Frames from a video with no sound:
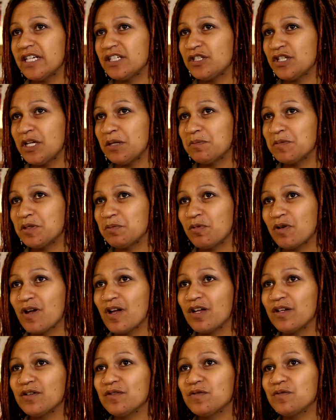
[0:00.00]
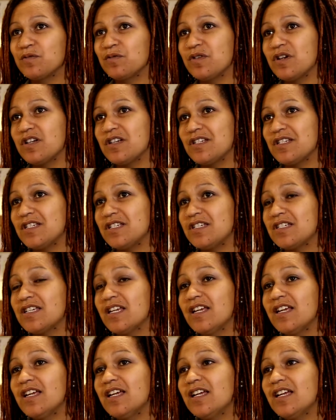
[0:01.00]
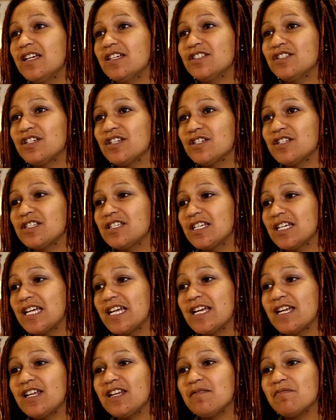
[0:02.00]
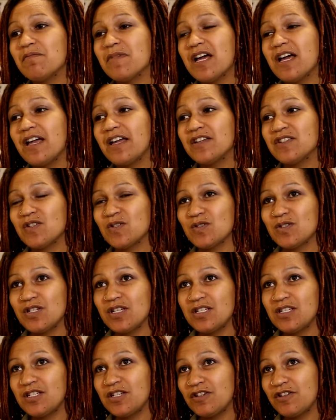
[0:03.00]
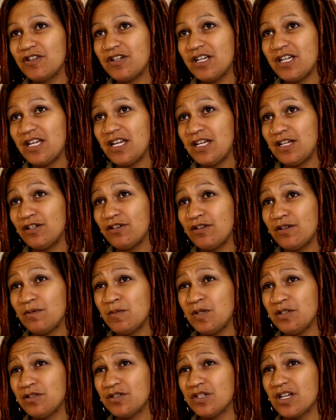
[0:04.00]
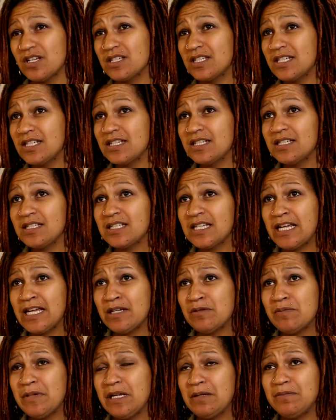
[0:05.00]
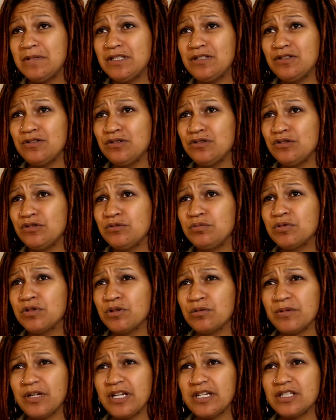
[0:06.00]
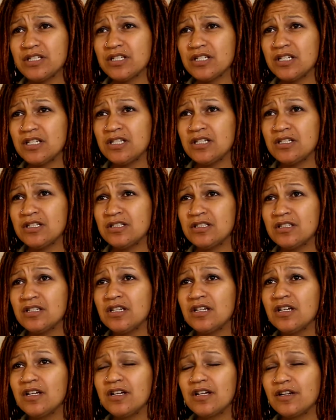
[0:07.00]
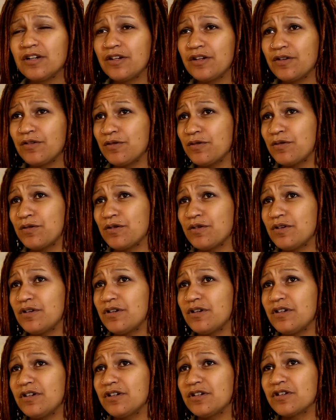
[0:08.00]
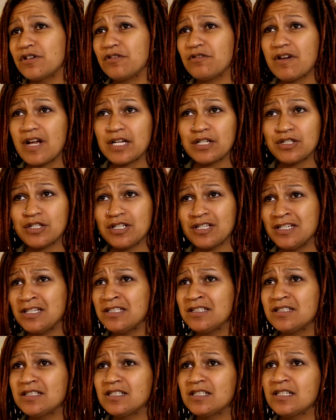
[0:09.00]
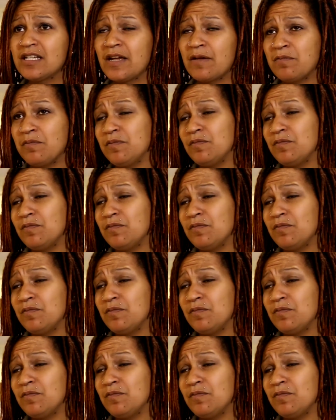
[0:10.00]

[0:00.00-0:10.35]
at James Sprunt was just to get my associate's degree in criminal justice and maybe do probation or corrections.